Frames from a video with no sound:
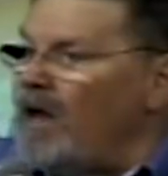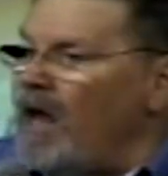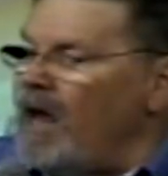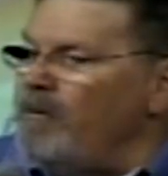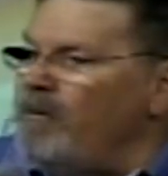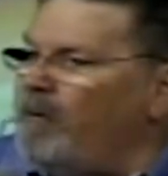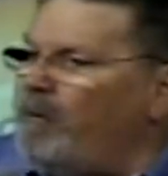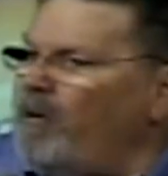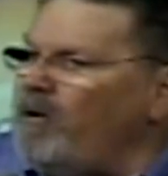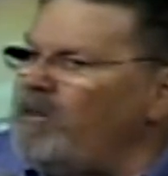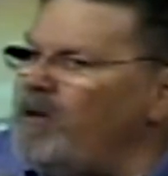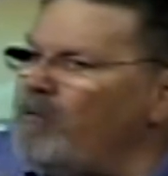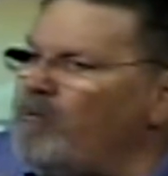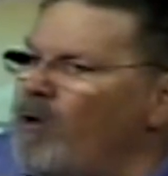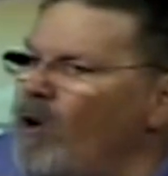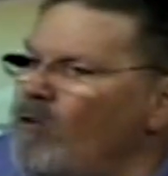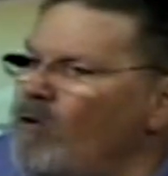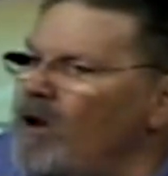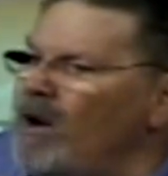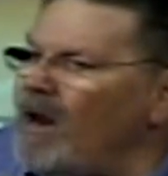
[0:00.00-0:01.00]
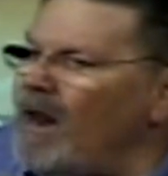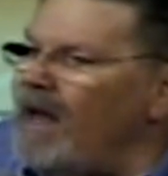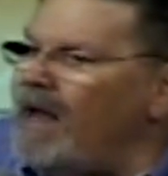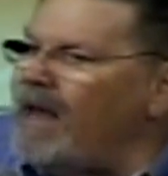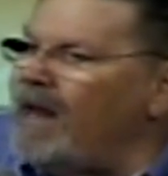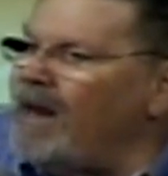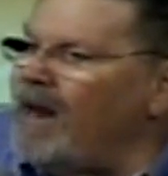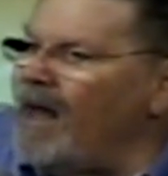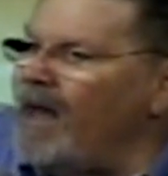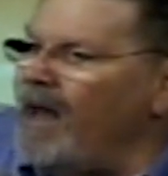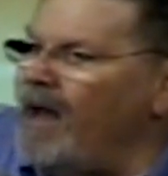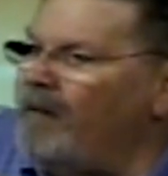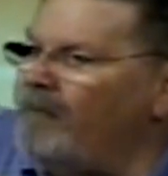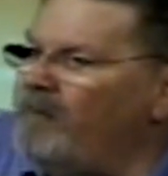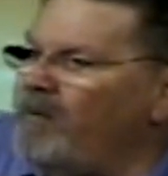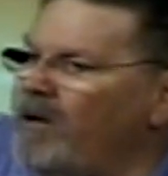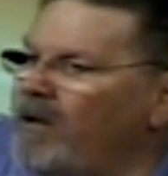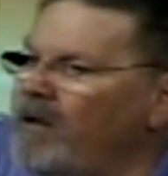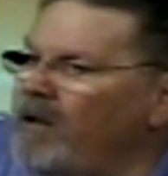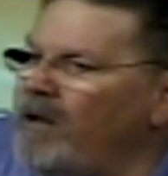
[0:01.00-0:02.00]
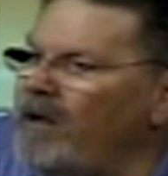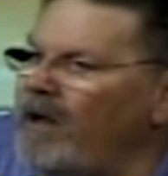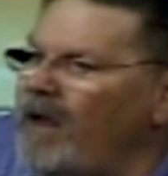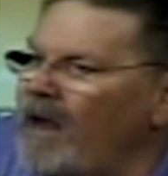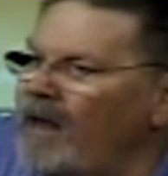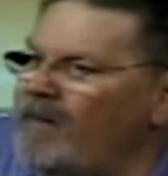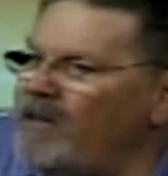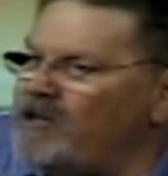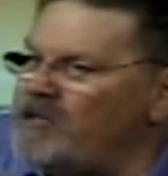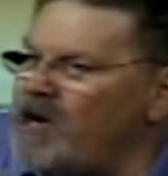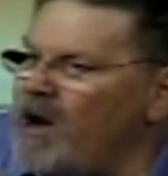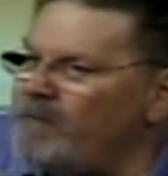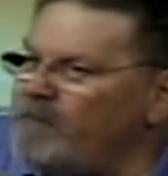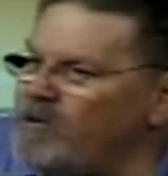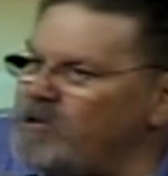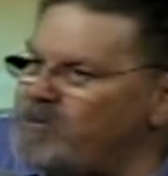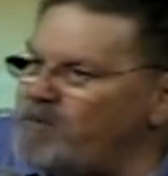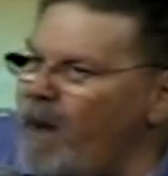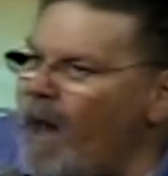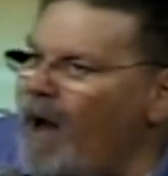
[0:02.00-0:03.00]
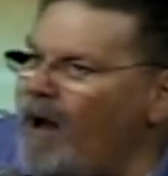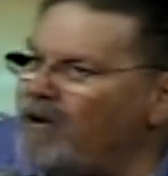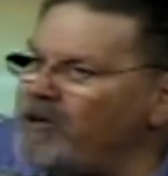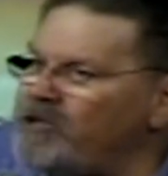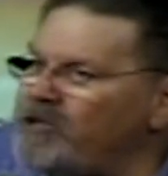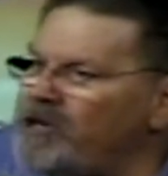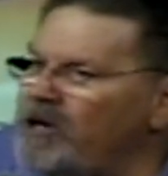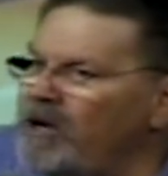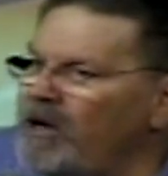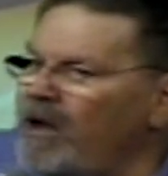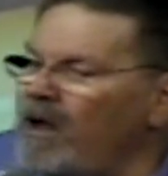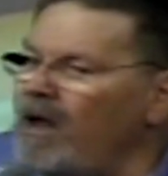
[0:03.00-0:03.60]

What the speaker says: He would put the broken-legged lamb in the shepherd's pouch.